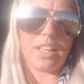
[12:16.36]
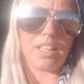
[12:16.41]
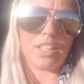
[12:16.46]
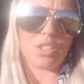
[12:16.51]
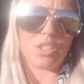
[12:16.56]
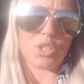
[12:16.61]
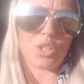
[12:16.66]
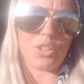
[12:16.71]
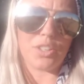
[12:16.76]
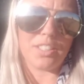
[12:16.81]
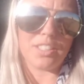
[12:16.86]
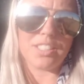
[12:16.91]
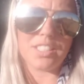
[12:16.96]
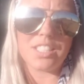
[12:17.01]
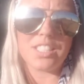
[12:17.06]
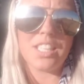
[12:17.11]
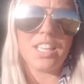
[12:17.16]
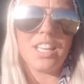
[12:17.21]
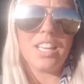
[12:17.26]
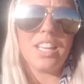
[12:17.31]

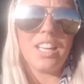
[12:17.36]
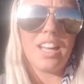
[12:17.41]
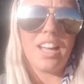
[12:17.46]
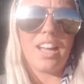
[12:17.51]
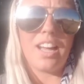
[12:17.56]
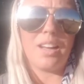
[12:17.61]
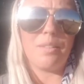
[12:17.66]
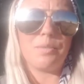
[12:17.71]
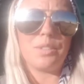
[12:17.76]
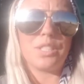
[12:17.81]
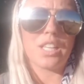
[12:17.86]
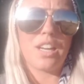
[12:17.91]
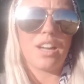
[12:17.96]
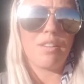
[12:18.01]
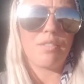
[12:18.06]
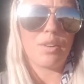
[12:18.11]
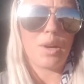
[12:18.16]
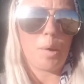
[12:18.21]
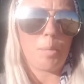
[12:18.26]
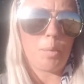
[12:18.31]
insurance to
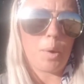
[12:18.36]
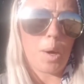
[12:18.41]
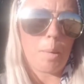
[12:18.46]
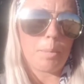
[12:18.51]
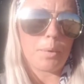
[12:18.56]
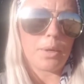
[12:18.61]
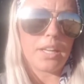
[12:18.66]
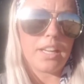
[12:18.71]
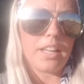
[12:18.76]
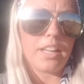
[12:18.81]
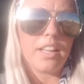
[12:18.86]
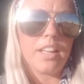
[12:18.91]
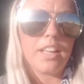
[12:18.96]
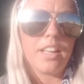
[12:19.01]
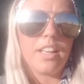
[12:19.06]
cover our property